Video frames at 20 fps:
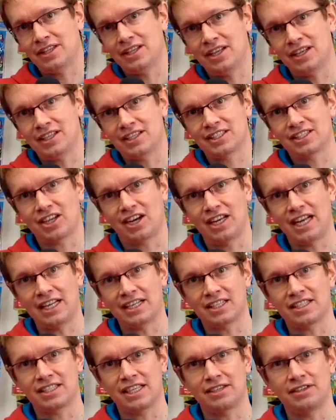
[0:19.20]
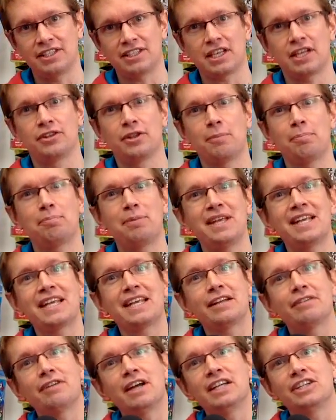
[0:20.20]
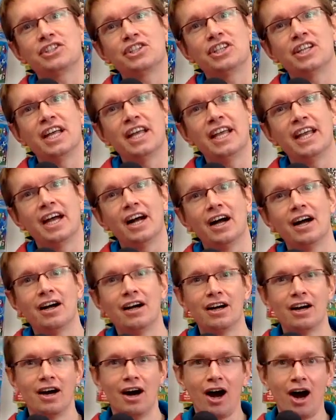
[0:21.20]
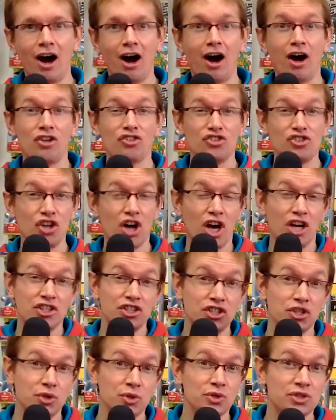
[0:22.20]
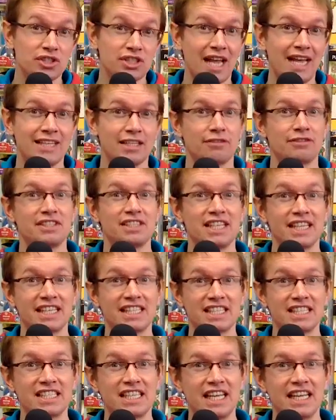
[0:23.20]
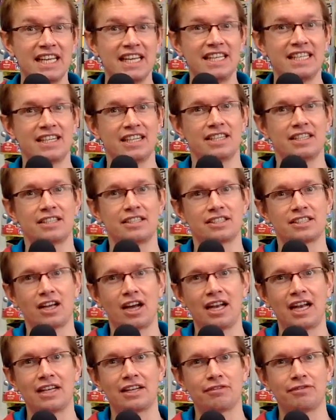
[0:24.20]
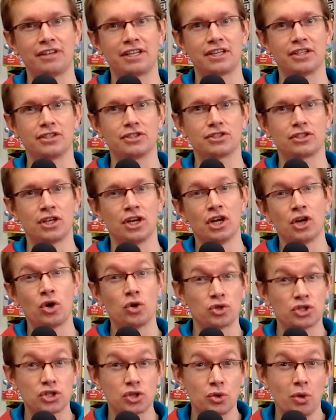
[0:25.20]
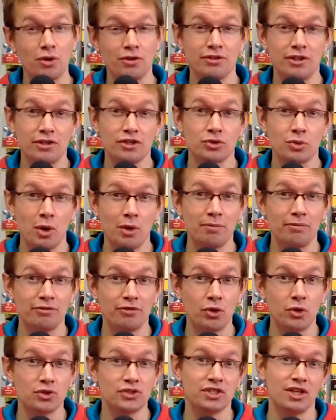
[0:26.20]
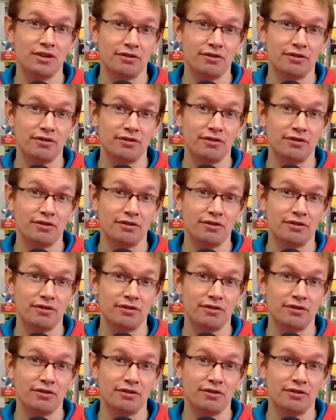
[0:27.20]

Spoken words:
the Skylanders series, and the big innovation here are a new set of 16 Skylander figures called the Swap Force